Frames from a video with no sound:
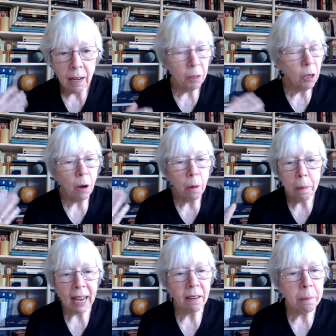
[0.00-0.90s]
you know,
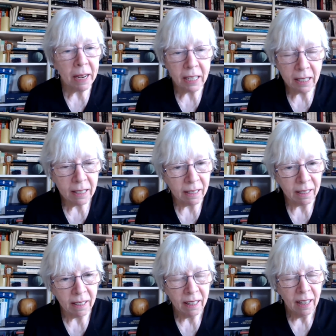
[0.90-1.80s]
plant
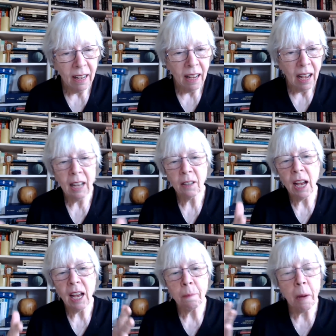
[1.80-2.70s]
medicine and,
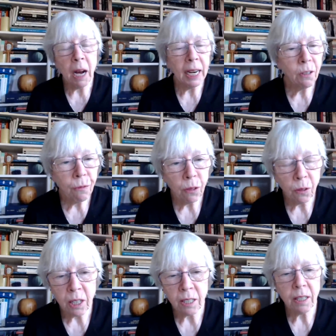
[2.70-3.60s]
and
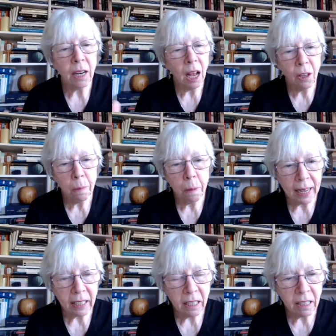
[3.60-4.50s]
mindfulness and other
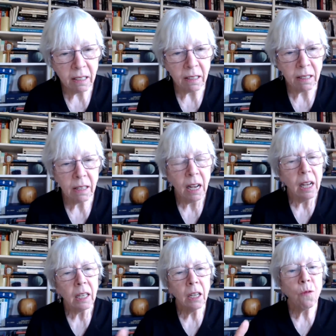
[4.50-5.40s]
practices
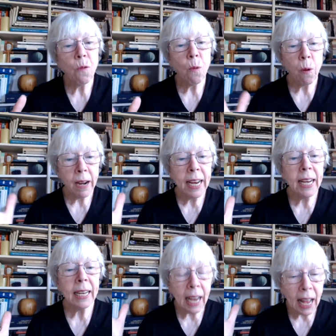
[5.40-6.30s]
can
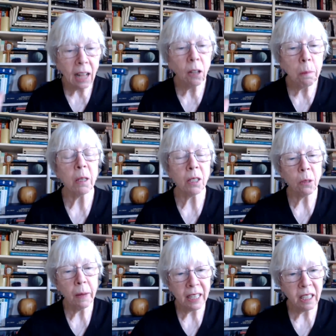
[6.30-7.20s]
really help us
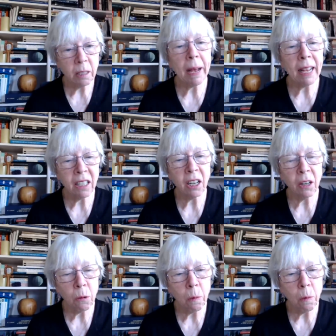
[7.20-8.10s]
to expand our
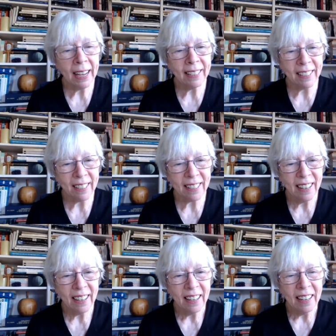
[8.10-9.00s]
awareness
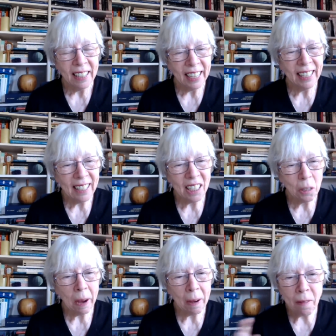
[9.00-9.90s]
in this
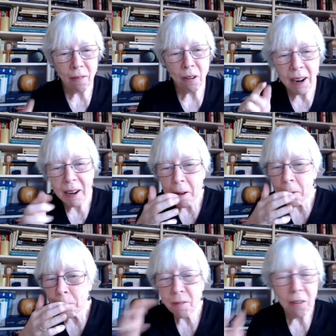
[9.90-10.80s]
way. Before I
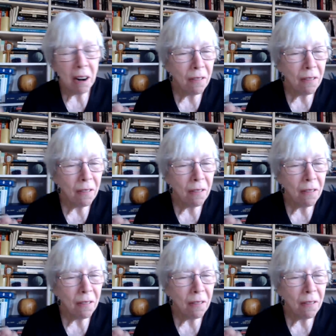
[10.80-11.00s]
before I